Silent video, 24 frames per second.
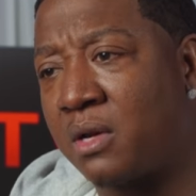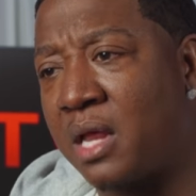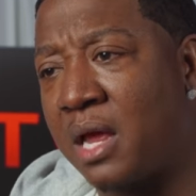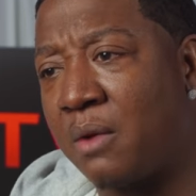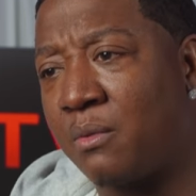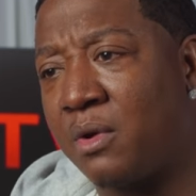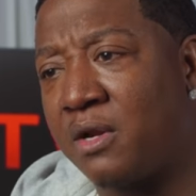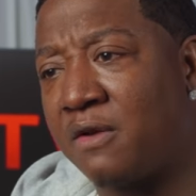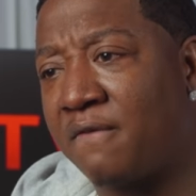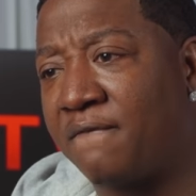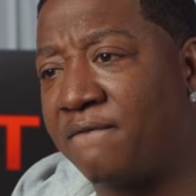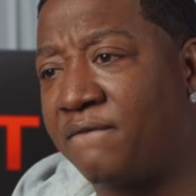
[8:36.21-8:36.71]
Like,
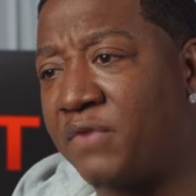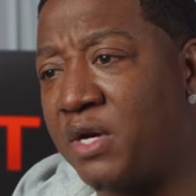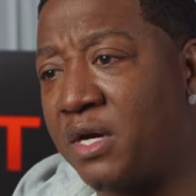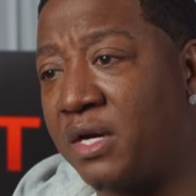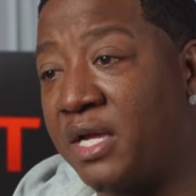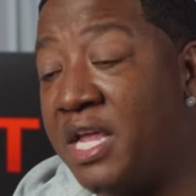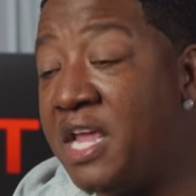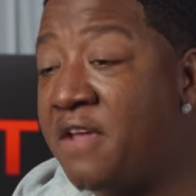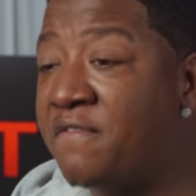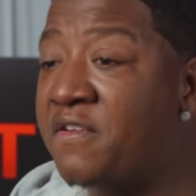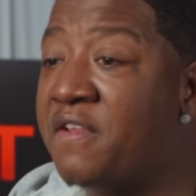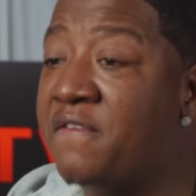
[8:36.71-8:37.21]
what the
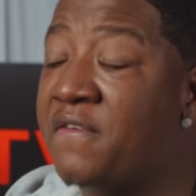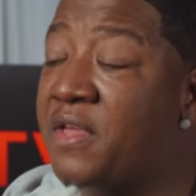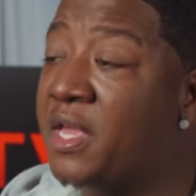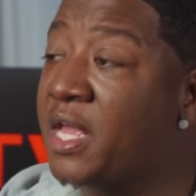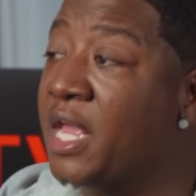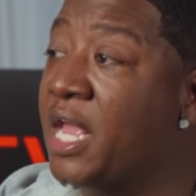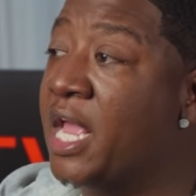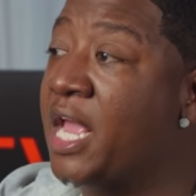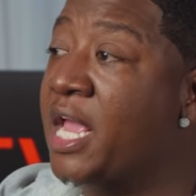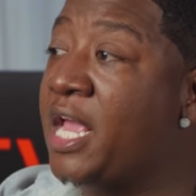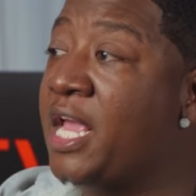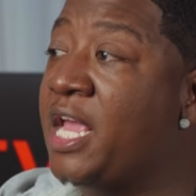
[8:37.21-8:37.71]
fuck? Even if,
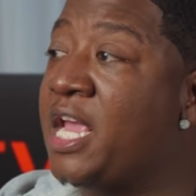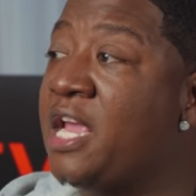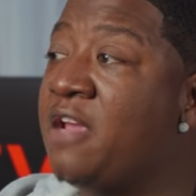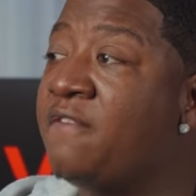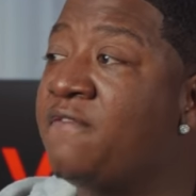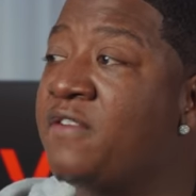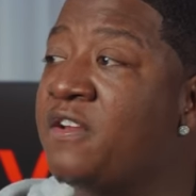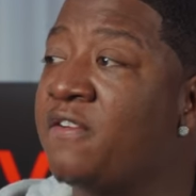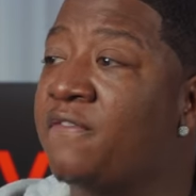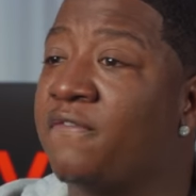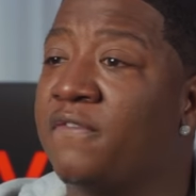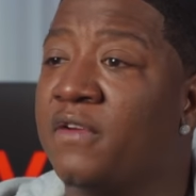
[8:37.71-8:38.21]

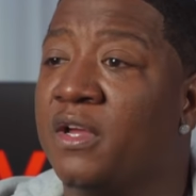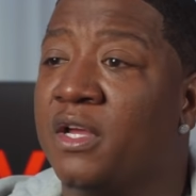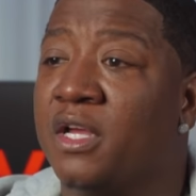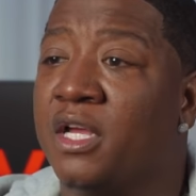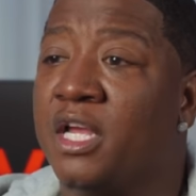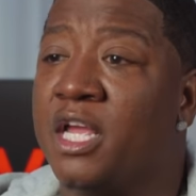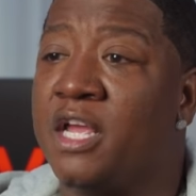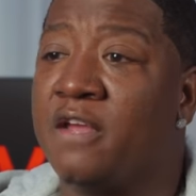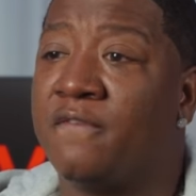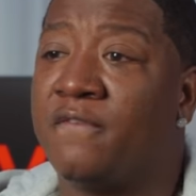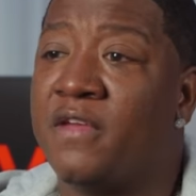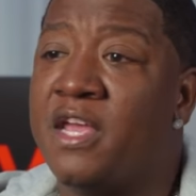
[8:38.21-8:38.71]
even if,
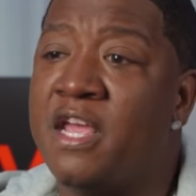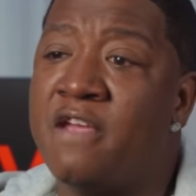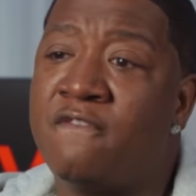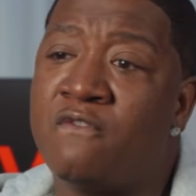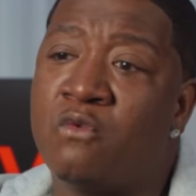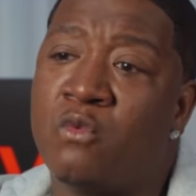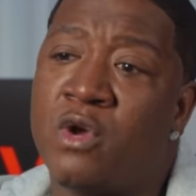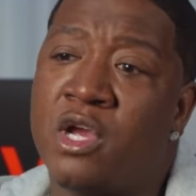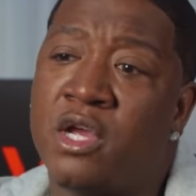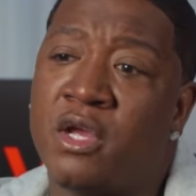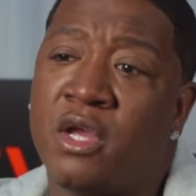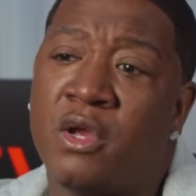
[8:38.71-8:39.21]
if
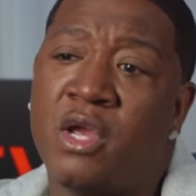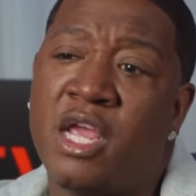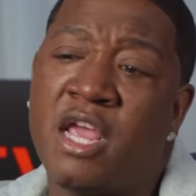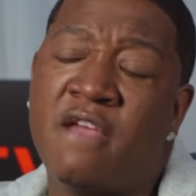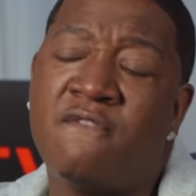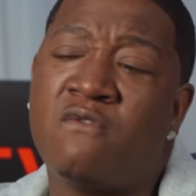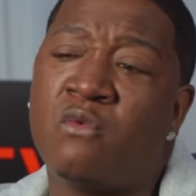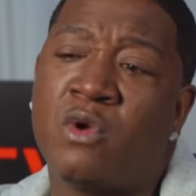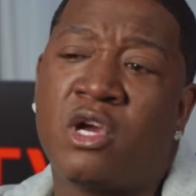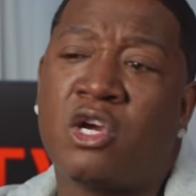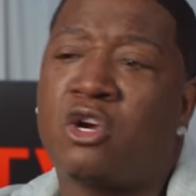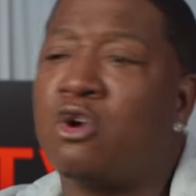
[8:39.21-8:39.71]
even when,
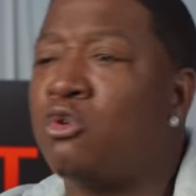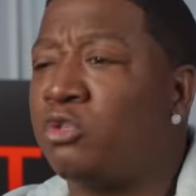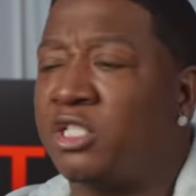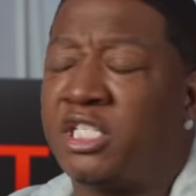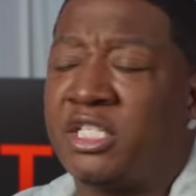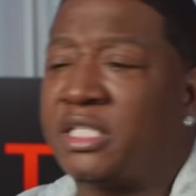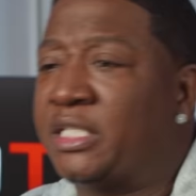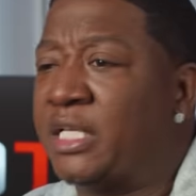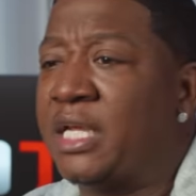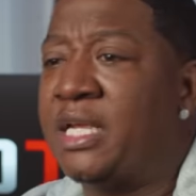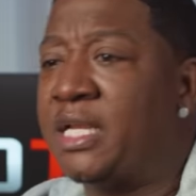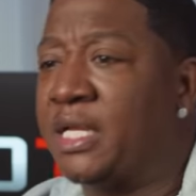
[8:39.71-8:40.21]
even when Gucci
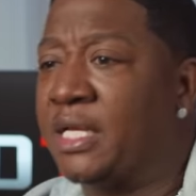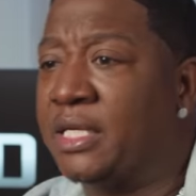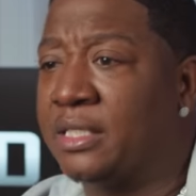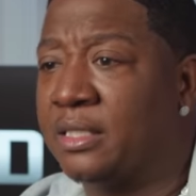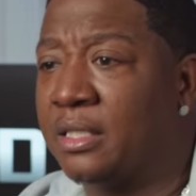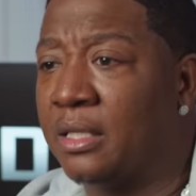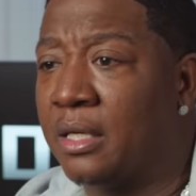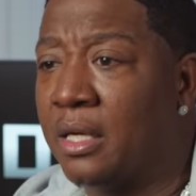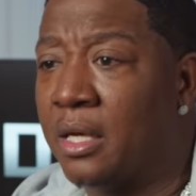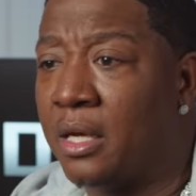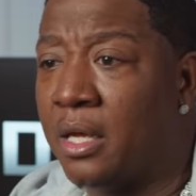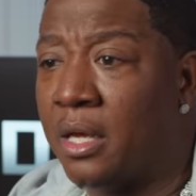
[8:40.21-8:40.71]
see this,